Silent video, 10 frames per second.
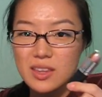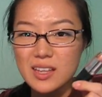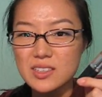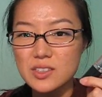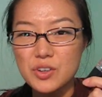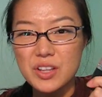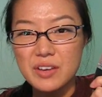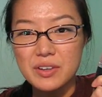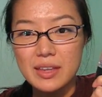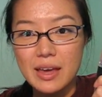that's all I
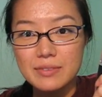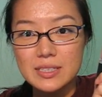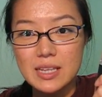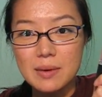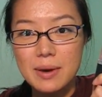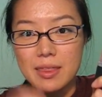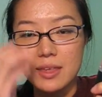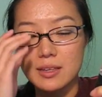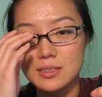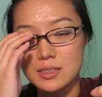really have to say about
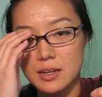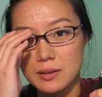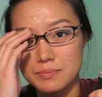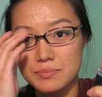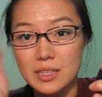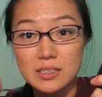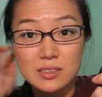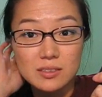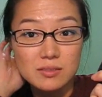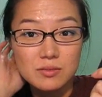this. Um,
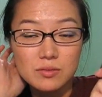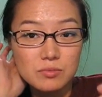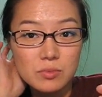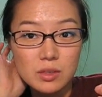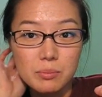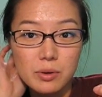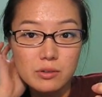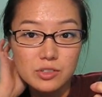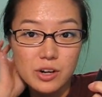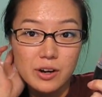it's The
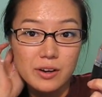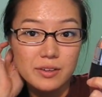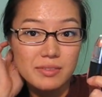pros are